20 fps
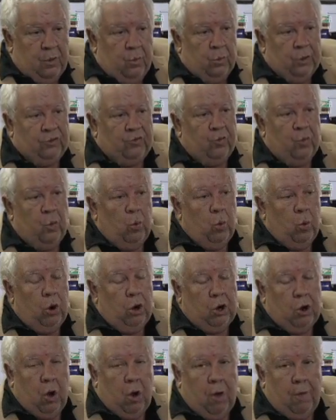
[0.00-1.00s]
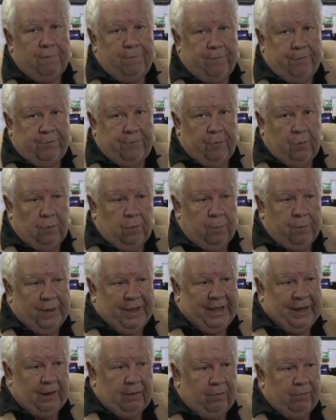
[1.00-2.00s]
which will work off the solar
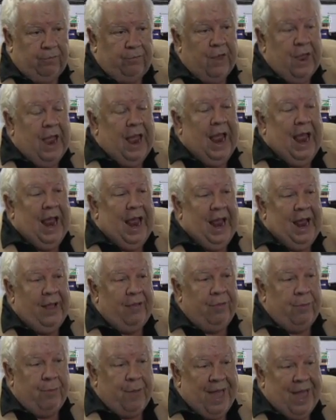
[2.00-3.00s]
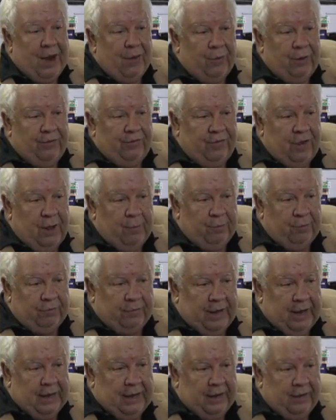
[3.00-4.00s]
panels and the battery
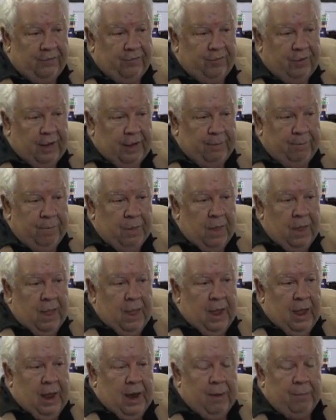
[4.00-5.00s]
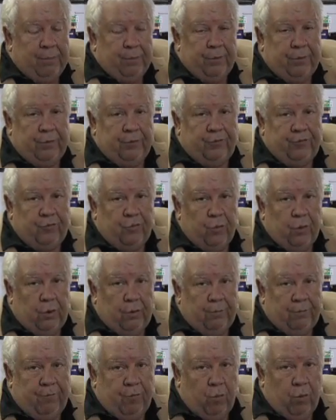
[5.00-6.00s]
simultaneously and produce
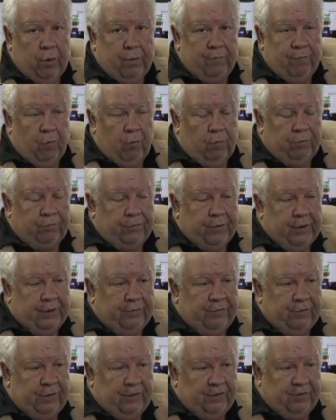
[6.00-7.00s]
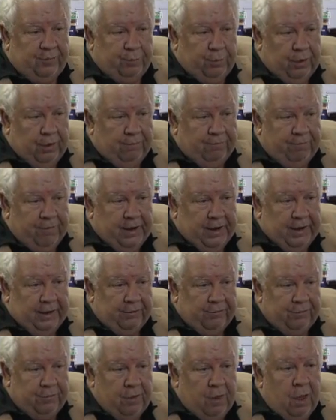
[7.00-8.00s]
240 volts AC split
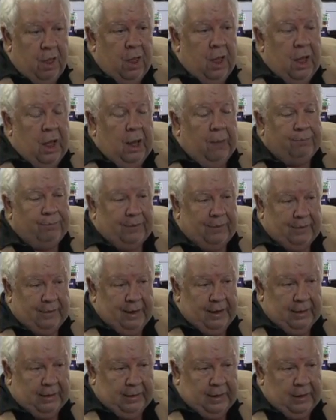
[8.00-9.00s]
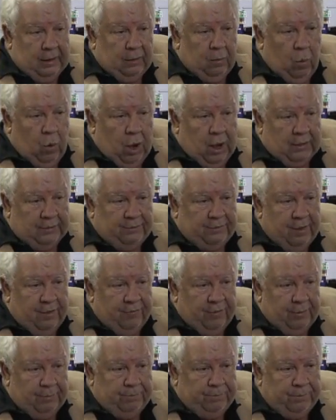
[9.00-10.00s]
phase up to 10 kilowatts
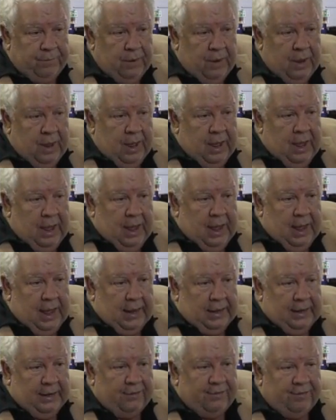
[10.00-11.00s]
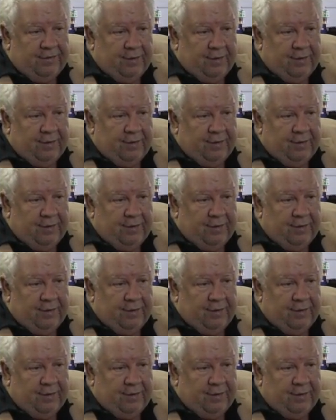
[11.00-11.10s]
of it. And it's